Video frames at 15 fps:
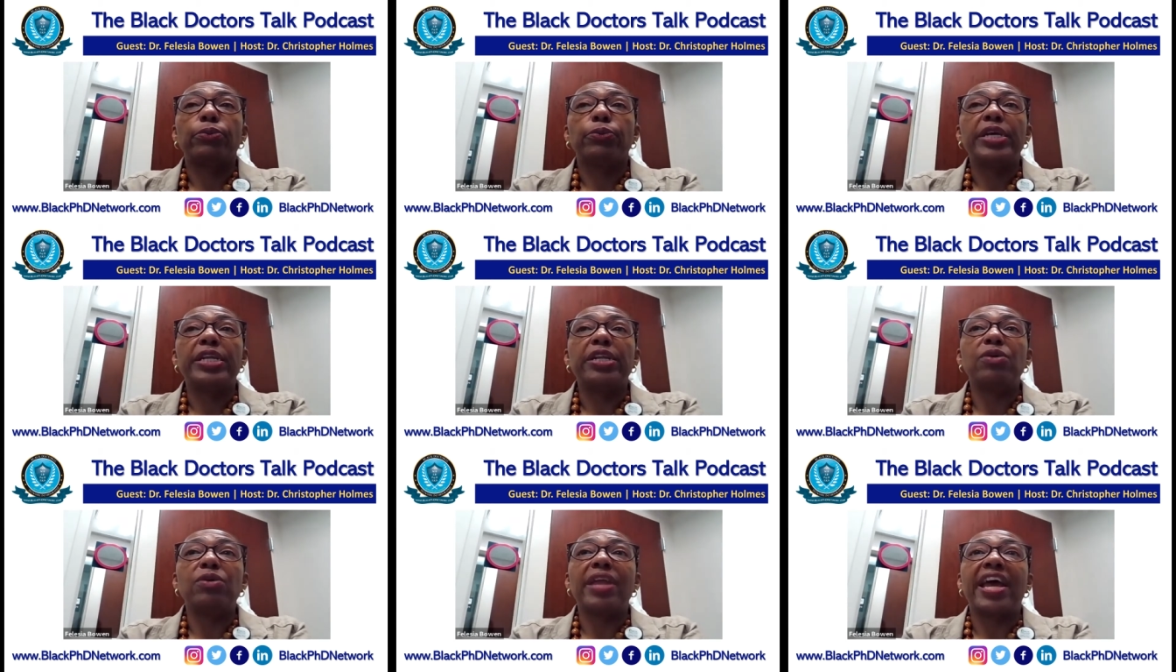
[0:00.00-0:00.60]
we
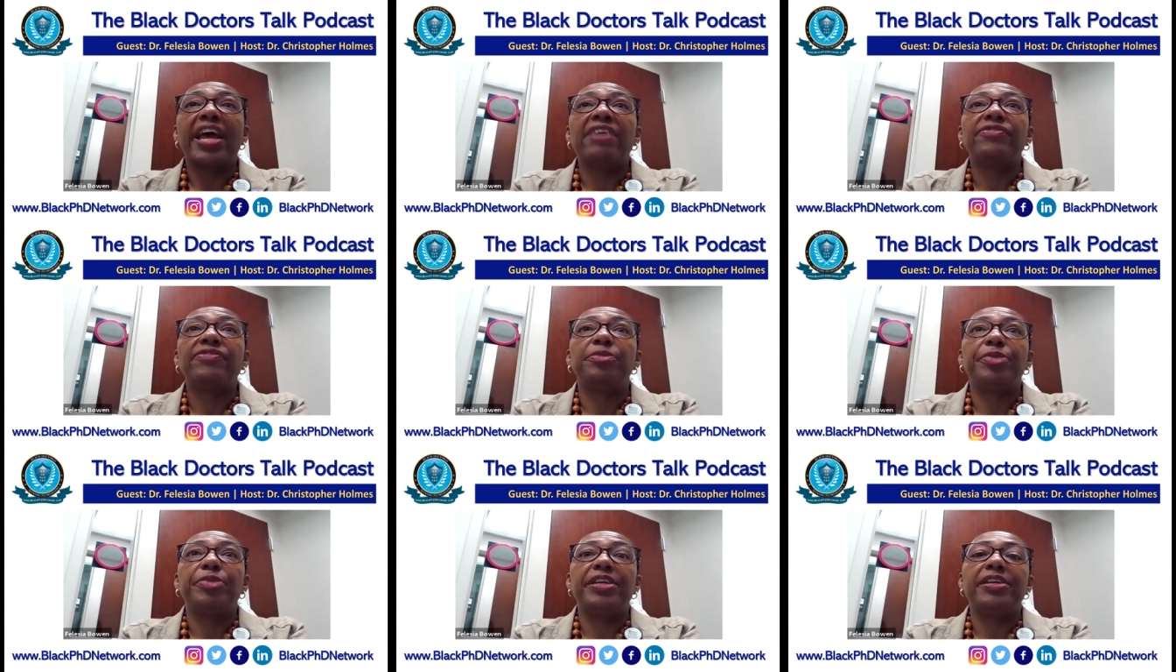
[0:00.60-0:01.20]
don't have
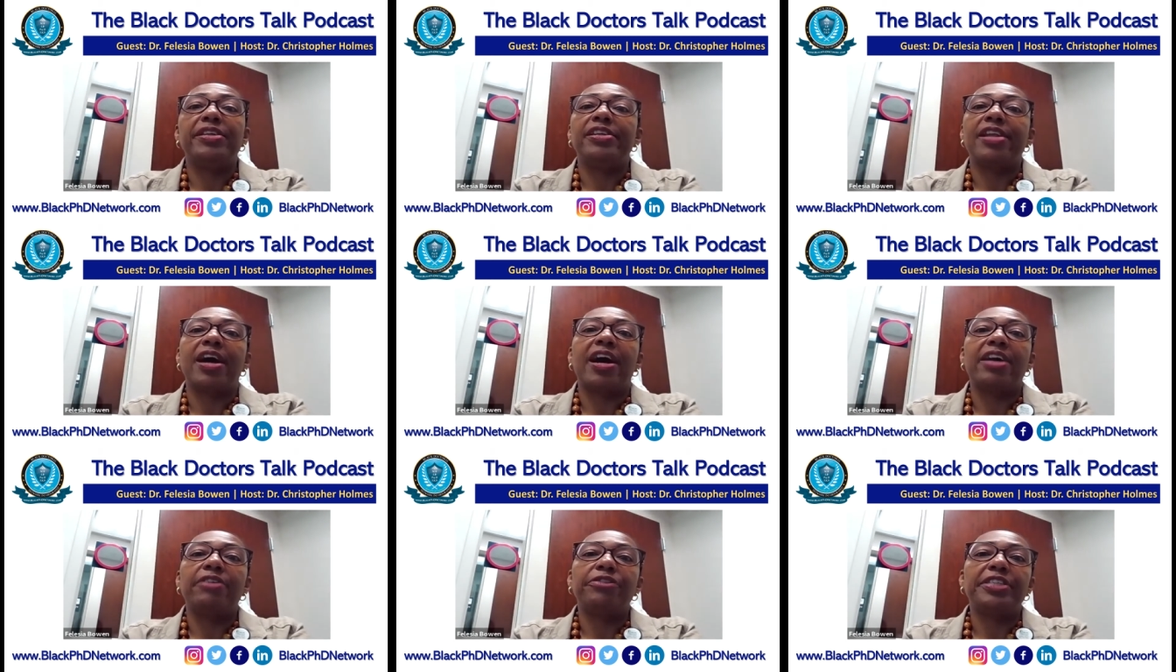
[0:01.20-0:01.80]
to be in an
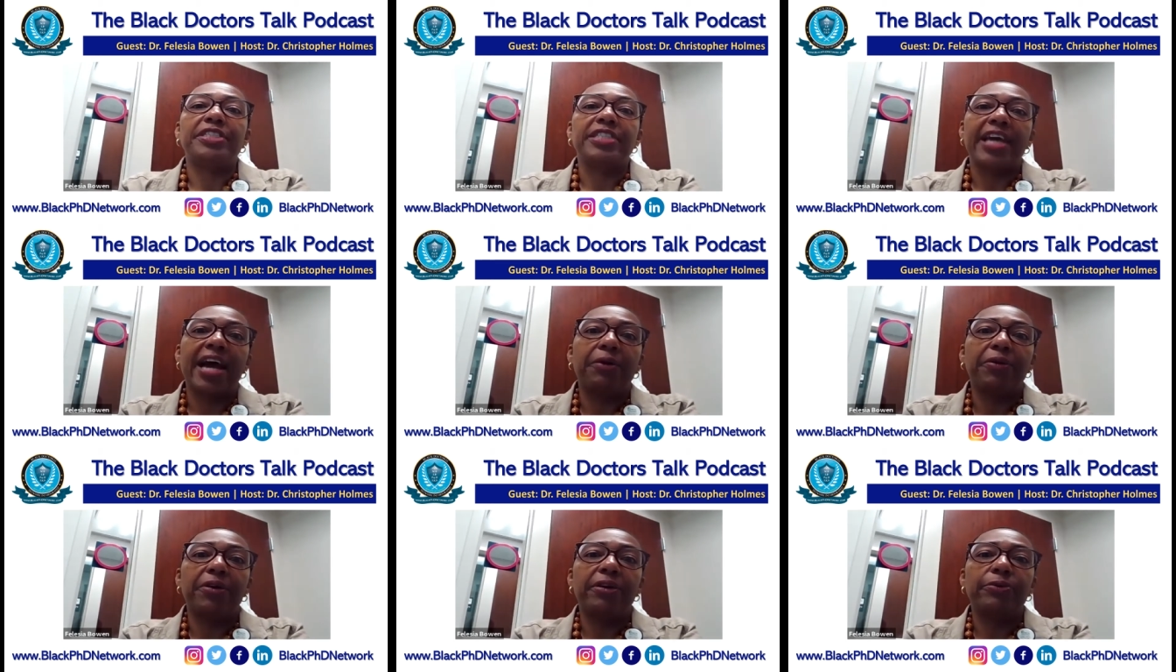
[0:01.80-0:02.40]
ivory
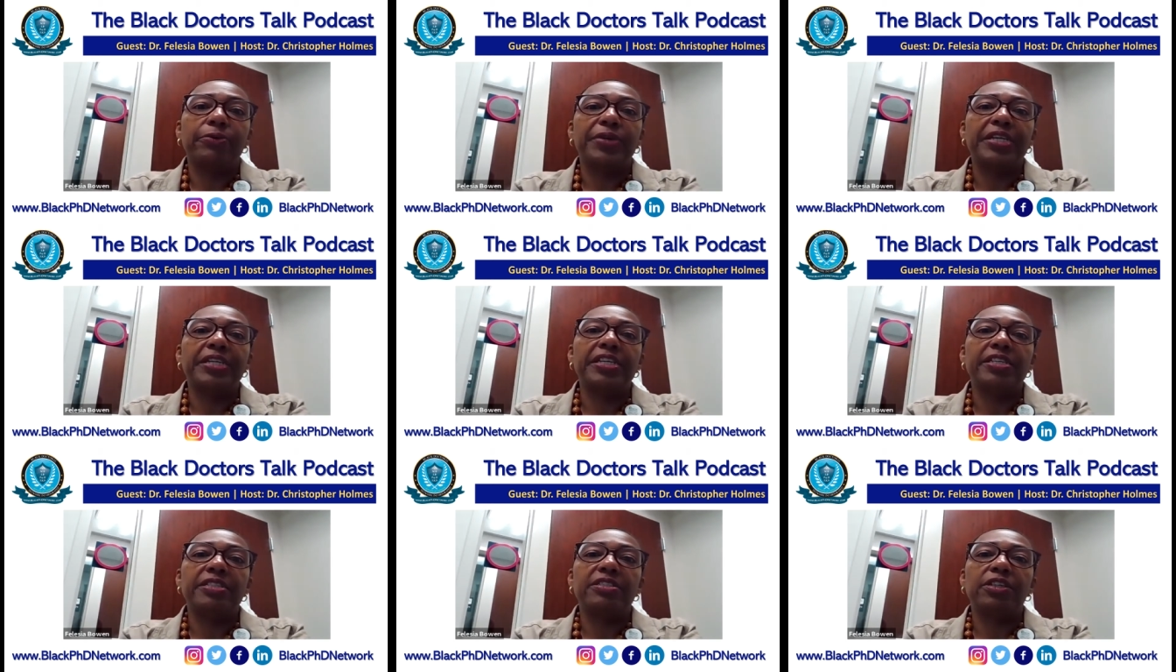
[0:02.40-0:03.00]
tower. We
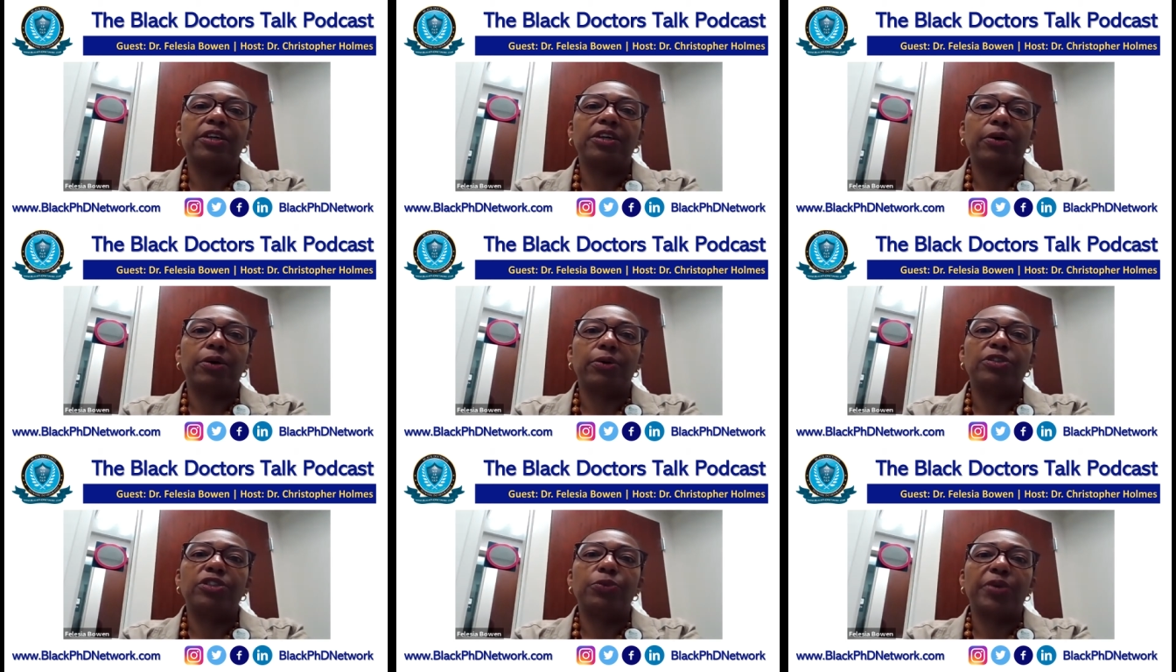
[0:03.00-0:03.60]
need to
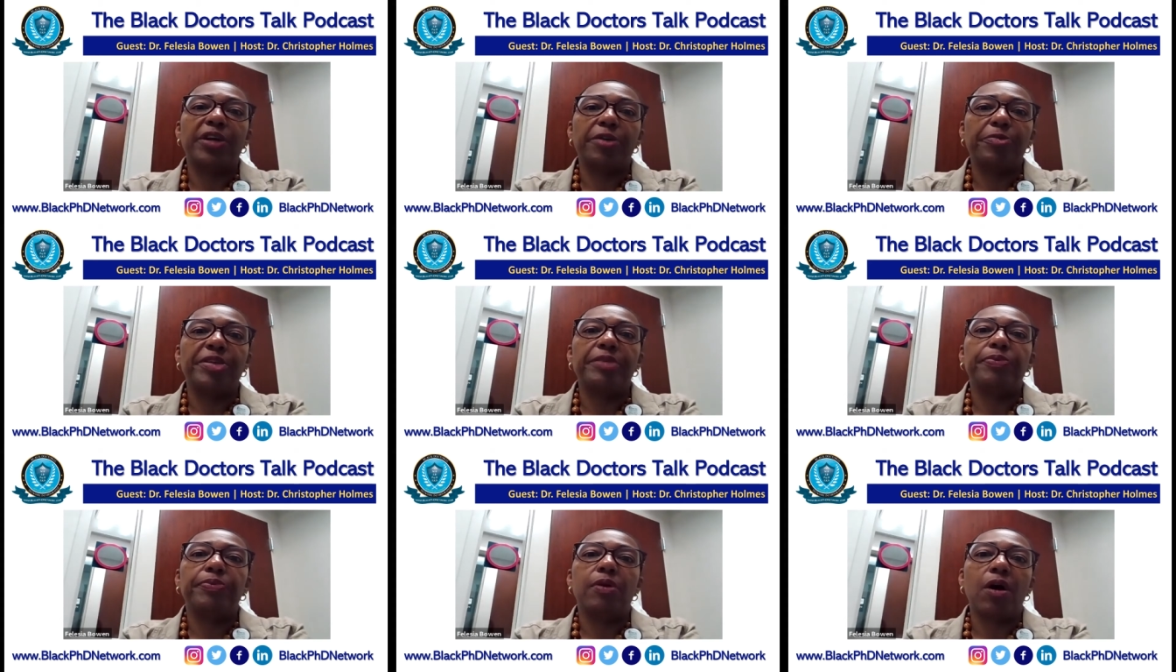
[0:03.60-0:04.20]
go to where
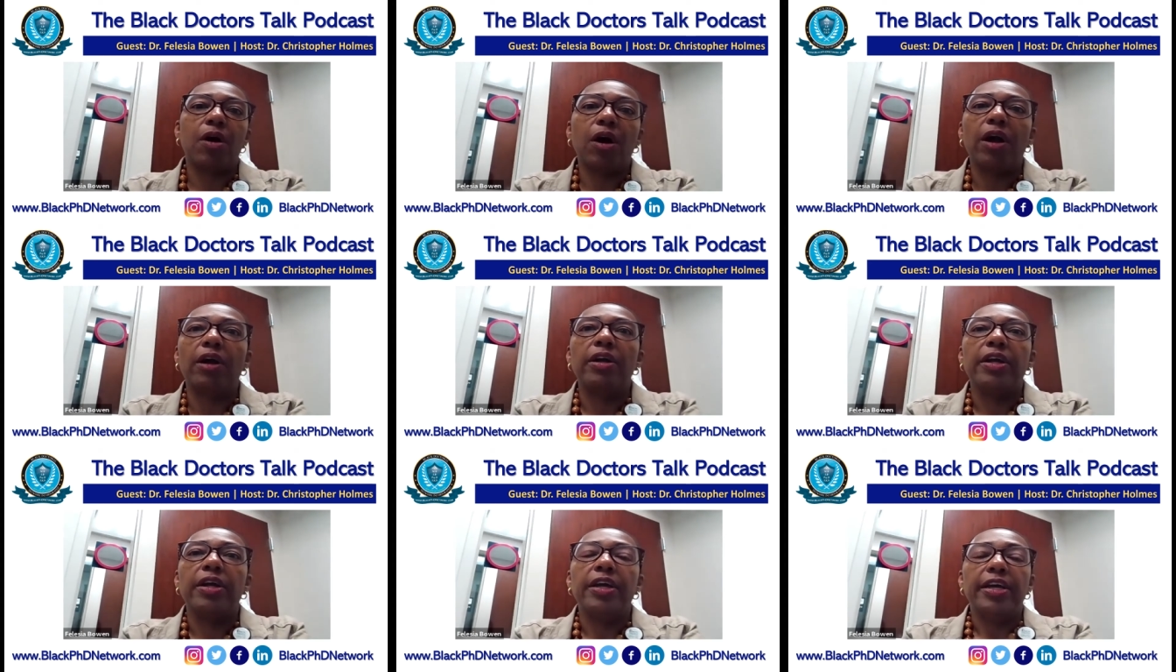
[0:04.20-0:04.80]
people
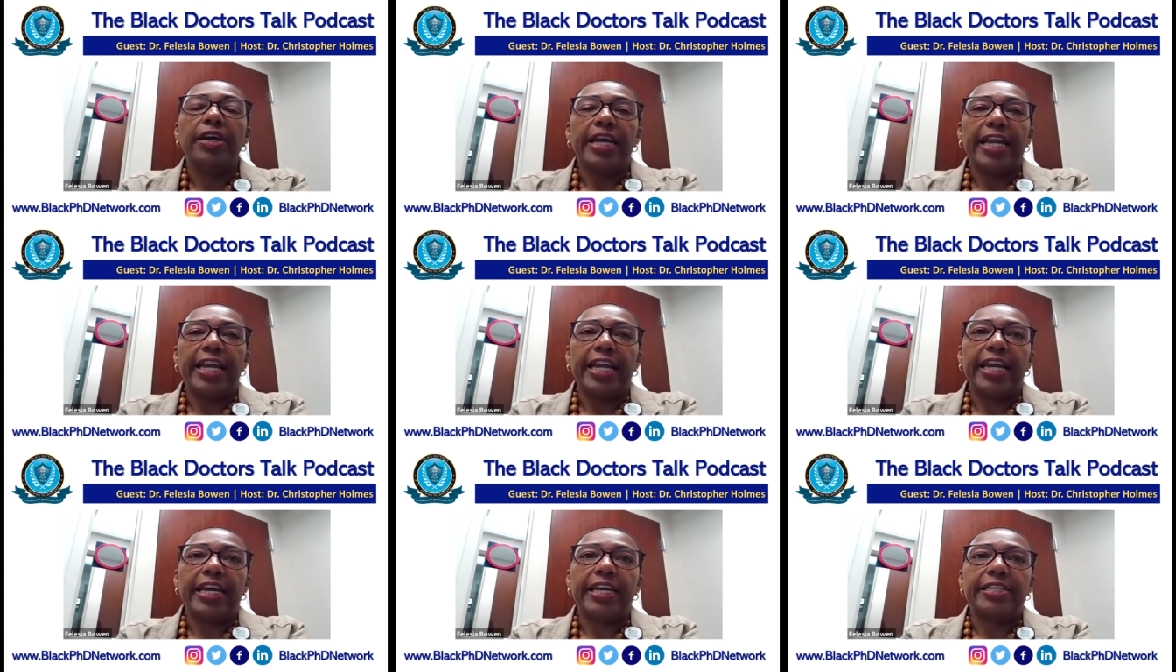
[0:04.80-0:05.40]
are,
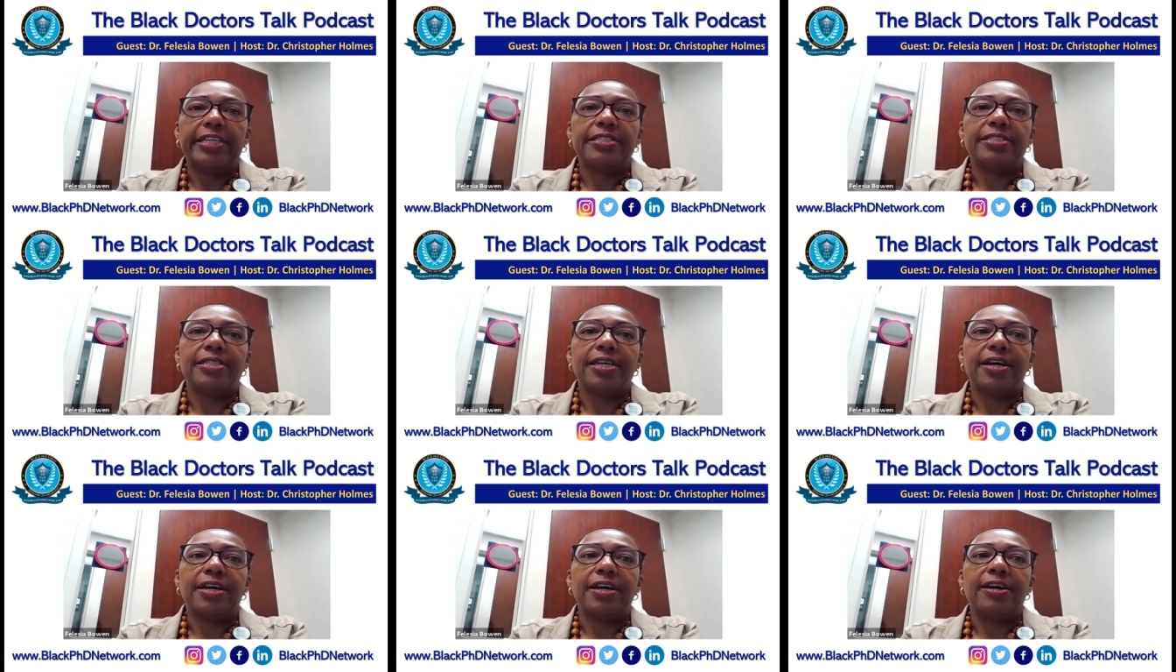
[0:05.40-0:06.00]
and
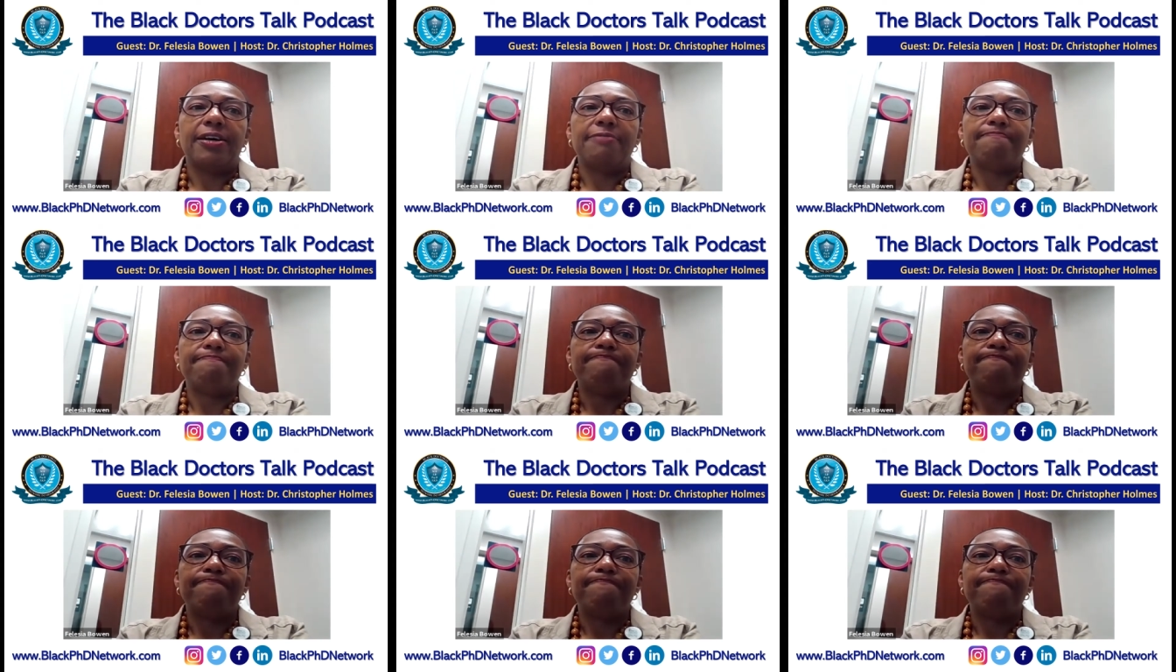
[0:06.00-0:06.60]

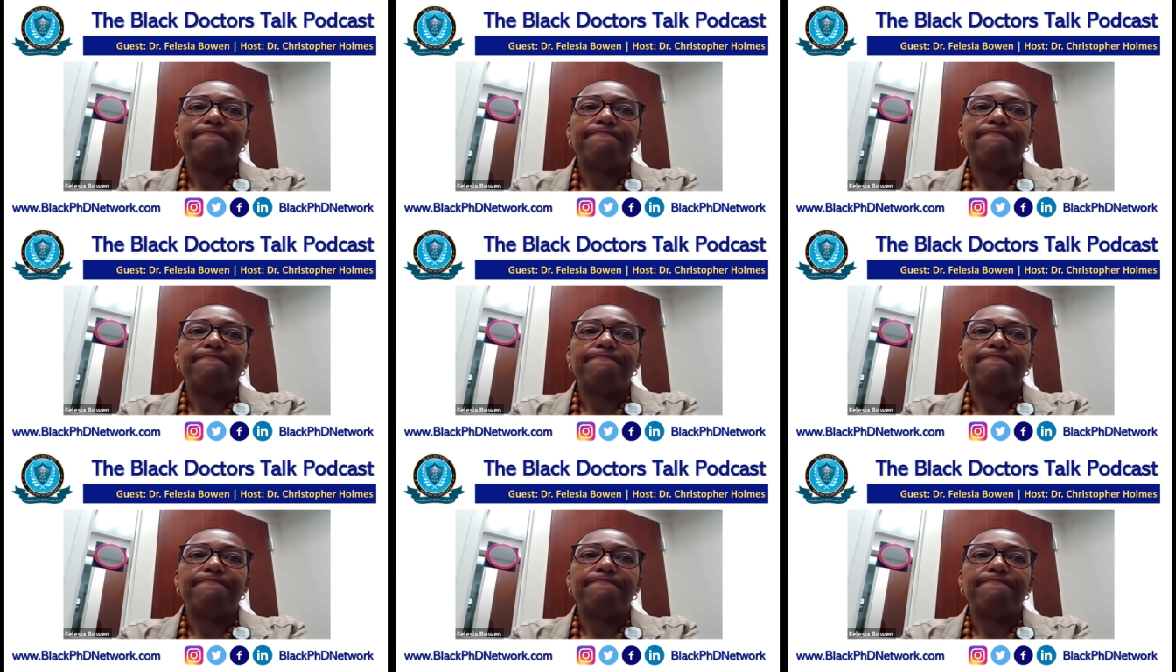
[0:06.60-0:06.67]
um,